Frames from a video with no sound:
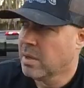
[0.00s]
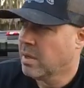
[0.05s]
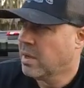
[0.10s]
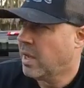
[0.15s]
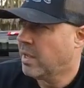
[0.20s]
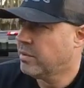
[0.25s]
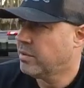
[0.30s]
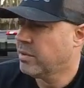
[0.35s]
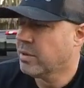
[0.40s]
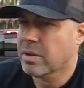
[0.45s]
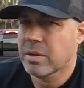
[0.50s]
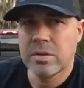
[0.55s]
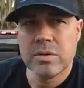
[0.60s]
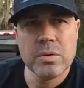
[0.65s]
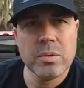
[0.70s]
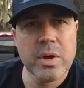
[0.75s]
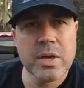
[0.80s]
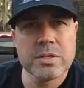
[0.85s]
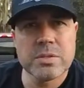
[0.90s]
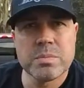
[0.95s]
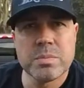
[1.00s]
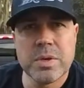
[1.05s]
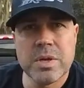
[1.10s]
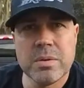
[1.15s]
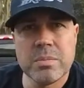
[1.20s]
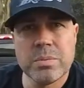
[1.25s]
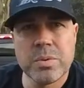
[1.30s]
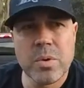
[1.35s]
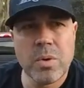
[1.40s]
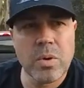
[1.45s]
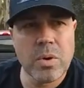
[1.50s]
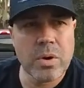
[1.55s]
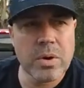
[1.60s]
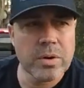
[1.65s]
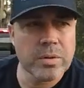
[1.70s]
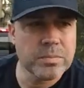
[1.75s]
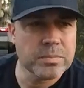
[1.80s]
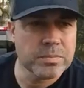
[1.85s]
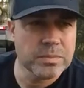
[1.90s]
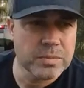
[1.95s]
I took a USB
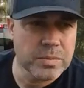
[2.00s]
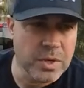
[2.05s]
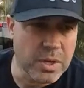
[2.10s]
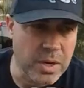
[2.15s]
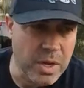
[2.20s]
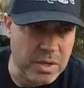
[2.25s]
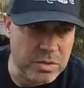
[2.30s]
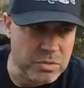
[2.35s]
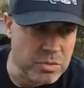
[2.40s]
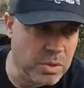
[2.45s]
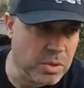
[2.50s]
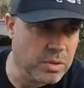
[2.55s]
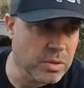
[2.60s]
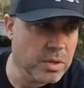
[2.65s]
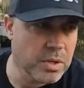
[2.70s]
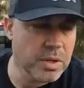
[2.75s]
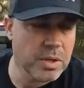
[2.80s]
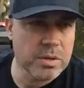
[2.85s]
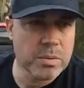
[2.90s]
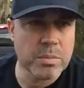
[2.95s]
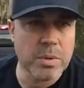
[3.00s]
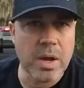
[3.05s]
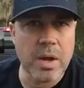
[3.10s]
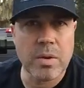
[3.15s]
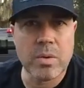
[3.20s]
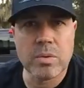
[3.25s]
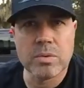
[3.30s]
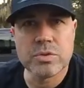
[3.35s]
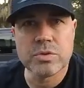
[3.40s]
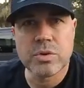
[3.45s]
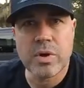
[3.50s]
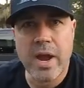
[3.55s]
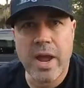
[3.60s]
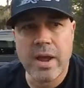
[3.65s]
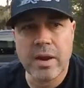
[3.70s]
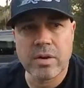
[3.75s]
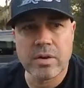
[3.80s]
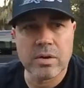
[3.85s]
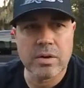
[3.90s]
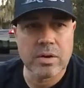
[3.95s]
port and I drilled it into my old
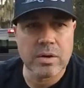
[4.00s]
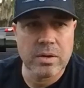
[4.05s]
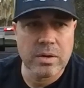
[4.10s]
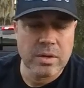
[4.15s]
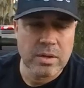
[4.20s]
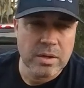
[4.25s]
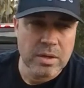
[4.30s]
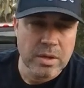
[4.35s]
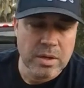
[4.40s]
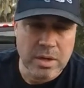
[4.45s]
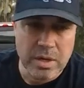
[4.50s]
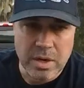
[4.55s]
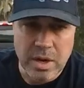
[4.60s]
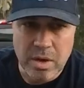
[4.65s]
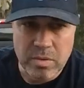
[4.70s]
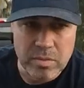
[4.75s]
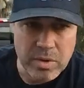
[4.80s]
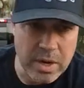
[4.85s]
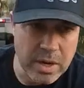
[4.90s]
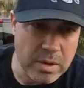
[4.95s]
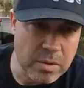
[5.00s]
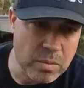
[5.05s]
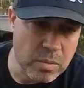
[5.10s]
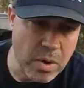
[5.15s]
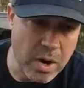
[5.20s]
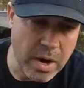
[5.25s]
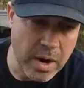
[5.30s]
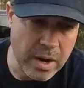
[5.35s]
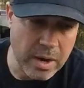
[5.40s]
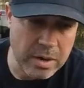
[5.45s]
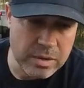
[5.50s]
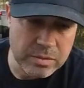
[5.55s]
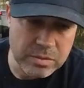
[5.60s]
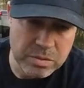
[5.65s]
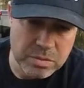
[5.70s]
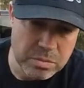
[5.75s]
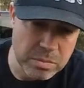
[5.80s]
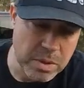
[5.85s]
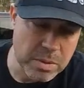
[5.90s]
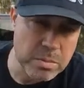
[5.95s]
tracker and I ran a wire
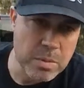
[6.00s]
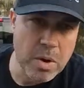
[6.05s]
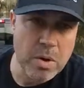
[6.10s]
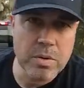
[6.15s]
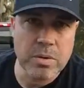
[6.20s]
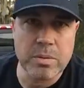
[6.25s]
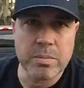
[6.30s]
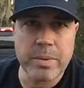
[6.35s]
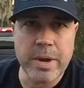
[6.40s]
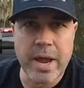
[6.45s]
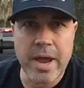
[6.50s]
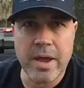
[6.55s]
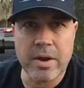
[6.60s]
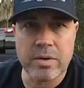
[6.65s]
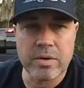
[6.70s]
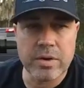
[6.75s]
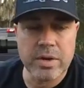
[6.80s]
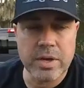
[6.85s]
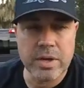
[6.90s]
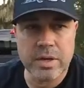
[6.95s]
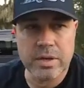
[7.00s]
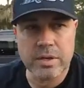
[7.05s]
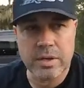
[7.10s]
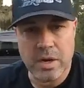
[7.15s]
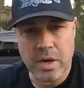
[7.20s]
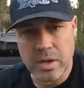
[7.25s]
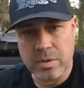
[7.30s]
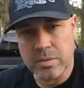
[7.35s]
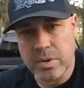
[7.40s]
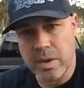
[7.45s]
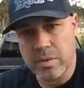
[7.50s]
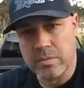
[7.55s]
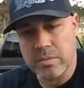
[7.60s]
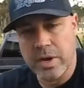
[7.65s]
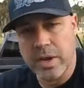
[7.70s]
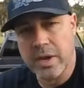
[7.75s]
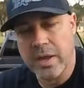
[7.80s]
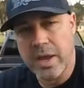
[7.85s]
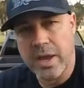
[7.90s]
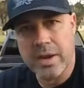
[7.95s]
to my motor battery and then I,
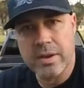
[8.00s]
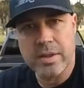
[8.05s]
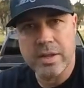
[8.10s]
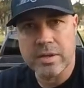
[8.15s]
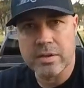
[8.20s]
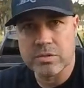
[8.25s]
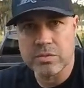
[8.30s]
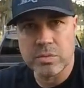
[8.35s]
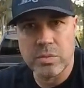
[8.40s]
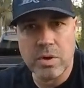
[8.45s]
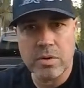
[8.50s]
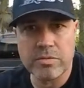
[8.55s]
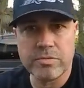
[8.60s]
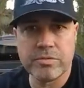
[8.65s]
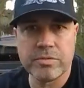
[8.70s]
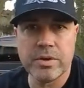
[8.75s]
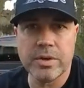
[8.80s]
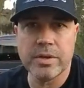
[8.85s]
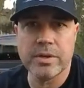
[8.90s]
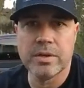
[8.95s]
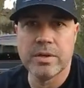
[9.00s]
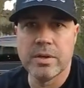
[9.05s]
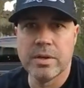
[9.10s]
I I had like a 12 foot